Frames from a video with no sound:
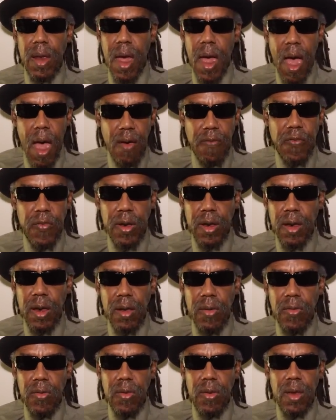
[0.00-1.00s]

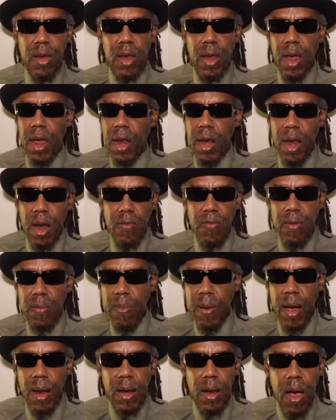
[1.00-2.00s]
Africans and
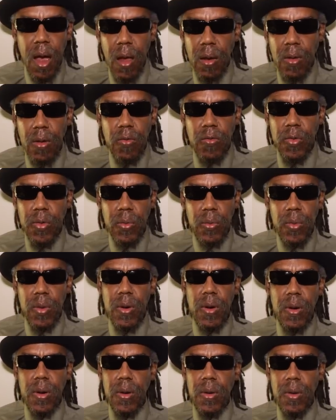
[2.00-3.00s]
everybody all over the
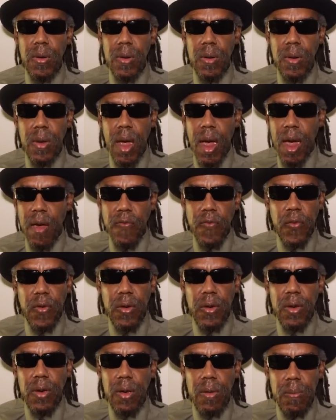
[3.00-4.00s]
world.
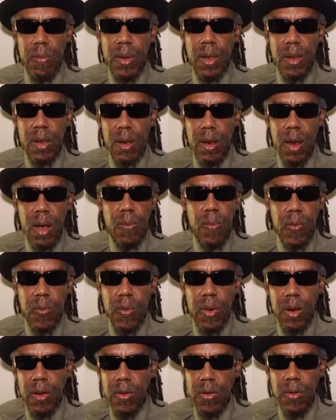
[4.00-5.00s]
Africa could be the number
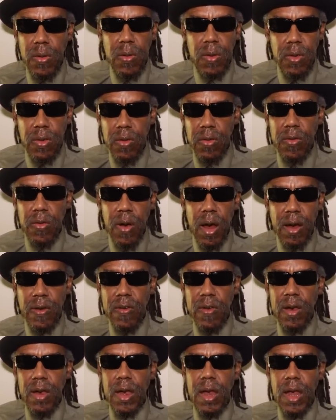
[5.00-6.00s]
one tourist
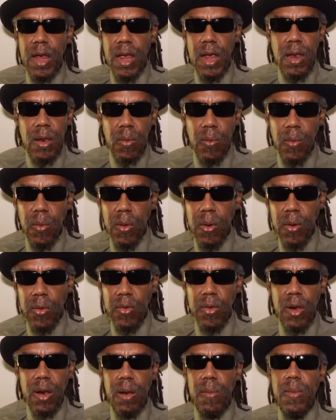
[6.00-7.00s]
attraction in the
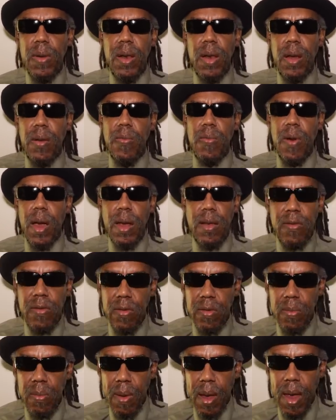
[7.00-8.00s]
world set up in a
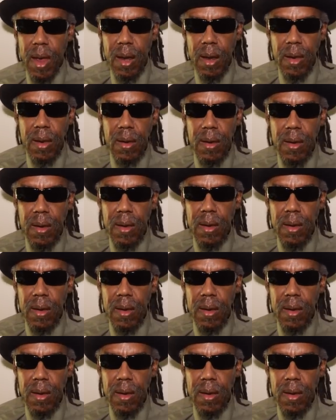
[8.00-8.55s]
righteous manner.